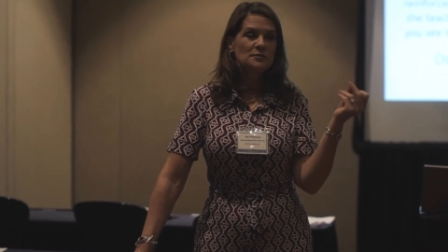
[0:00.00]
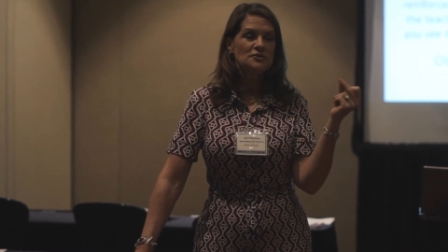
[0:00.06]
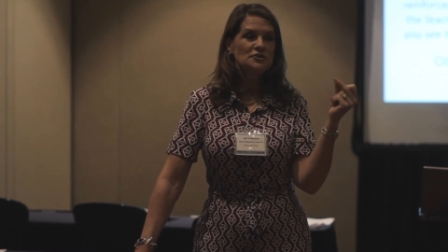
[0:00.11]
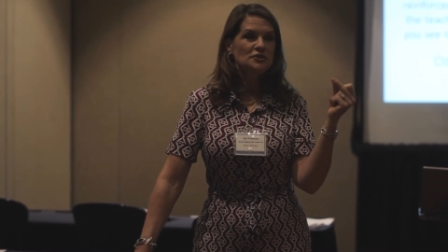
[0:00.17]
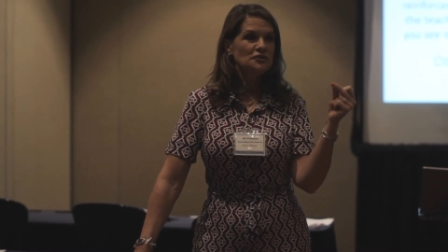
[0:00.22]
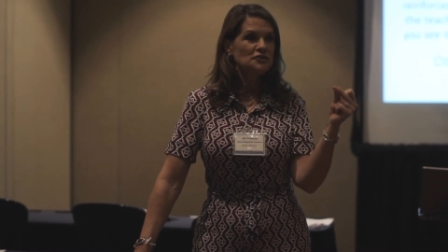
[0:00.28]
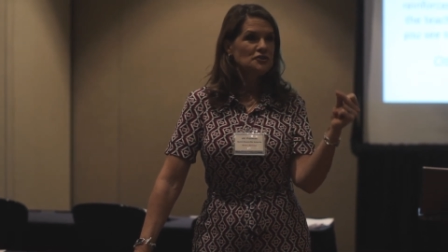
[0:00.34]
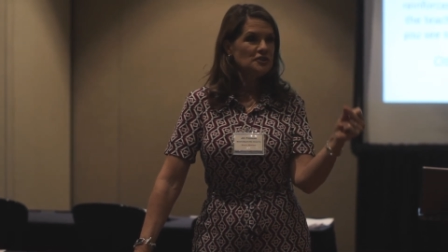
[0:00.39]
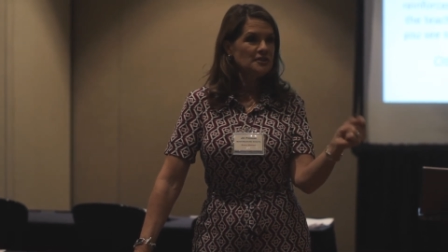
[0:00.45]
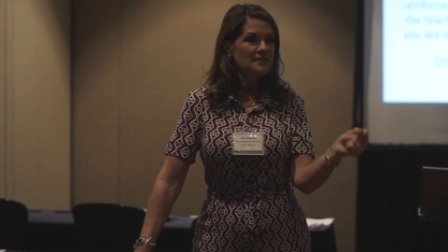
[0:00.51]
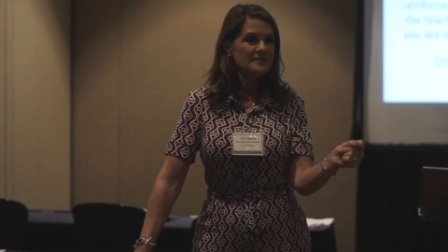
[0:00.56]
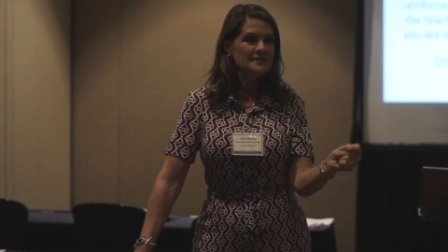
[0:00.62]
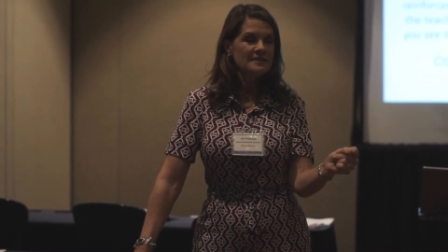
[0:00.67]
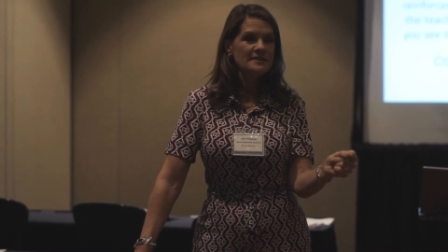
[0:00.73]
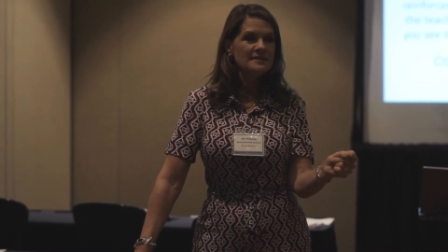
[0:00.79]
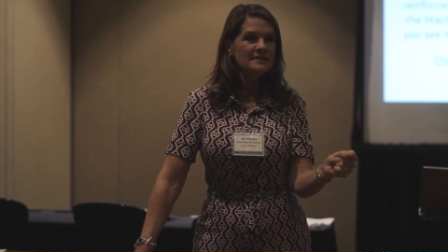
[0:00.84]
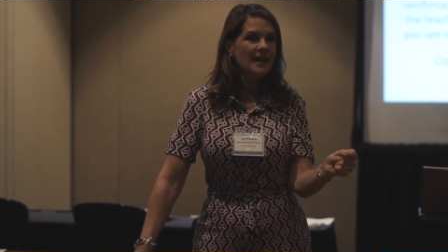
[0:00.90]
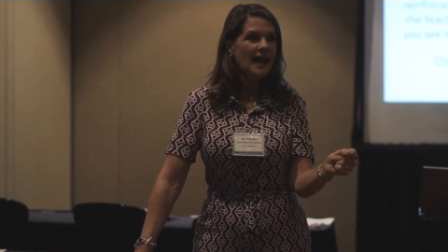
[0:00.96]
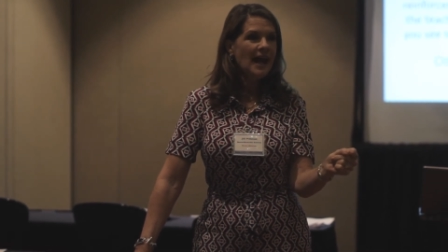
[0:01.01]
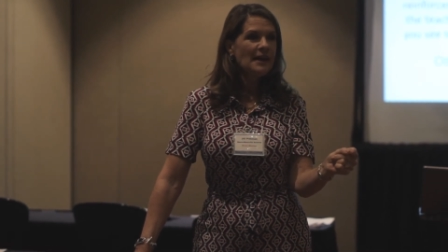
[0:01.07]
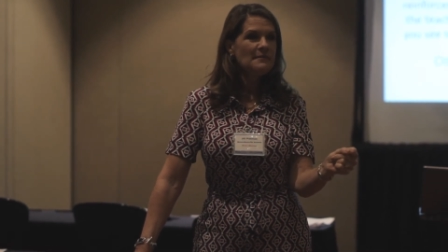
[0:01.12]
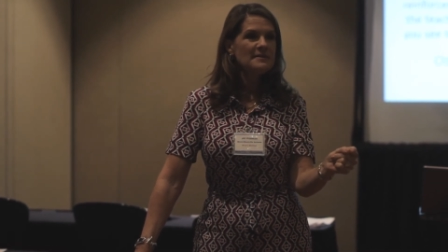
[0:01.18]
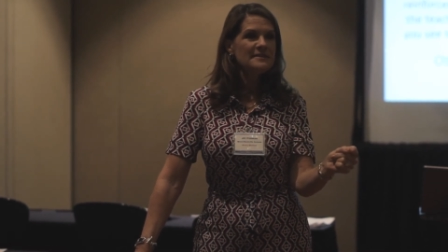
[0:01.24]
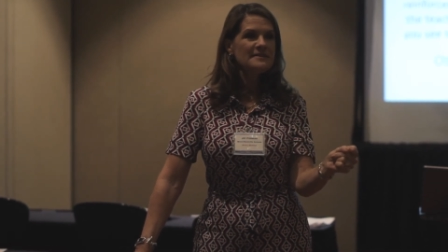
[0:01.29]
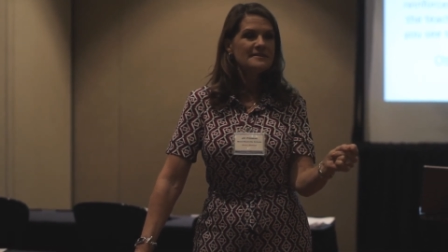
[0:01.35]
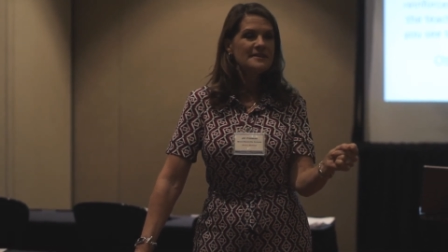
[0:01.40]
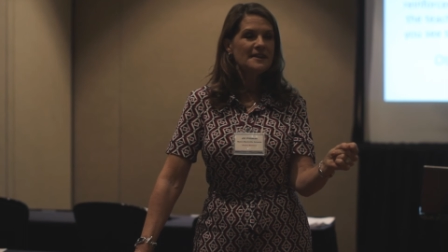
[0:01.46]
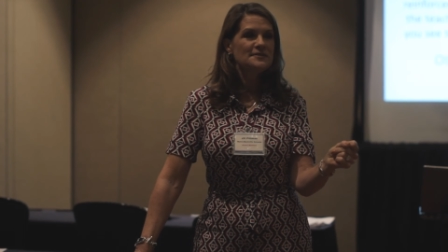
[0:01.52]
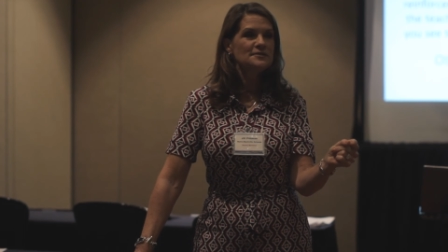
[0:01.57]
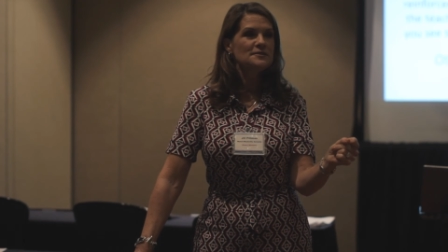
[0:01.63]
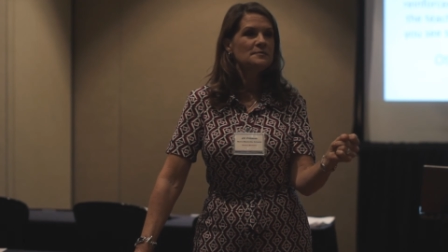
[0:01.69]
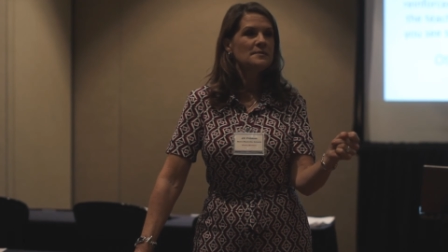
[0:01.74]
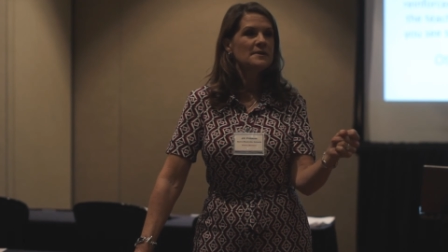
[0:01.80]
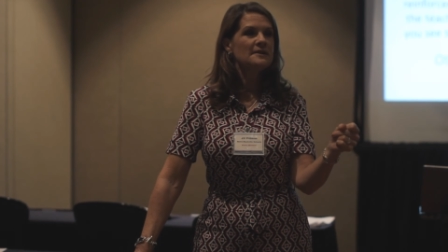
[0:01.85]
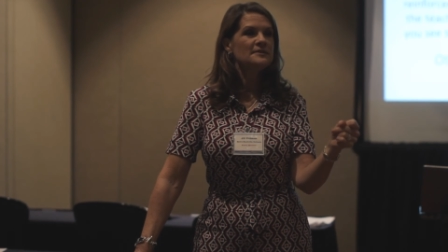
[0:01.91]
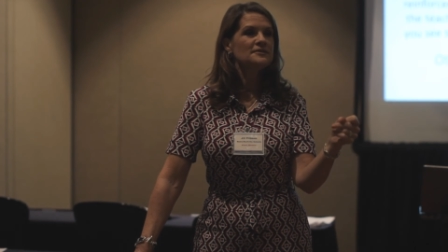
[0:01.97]
which are just in time
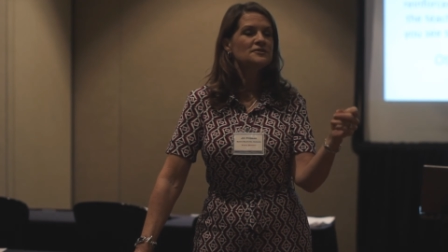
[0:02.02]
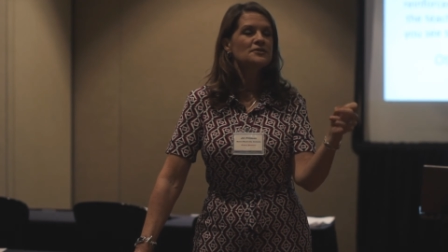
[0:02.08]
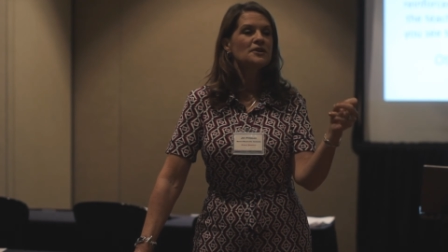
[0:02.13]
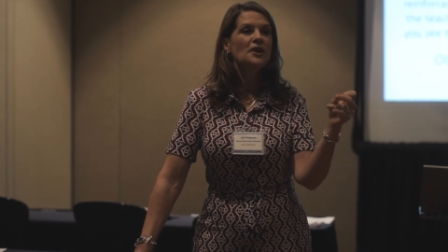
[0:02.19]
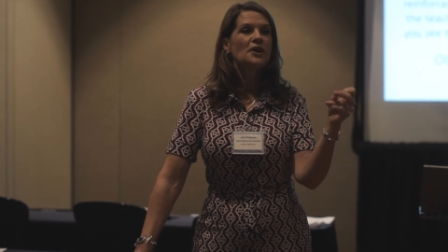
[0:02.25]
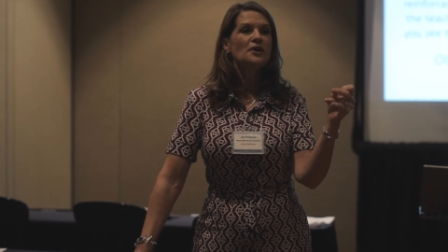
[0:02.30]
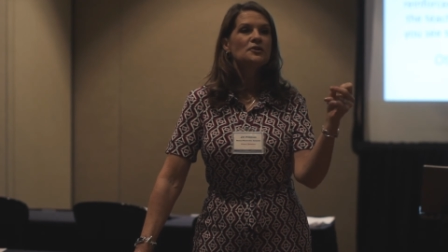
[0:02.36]
assessments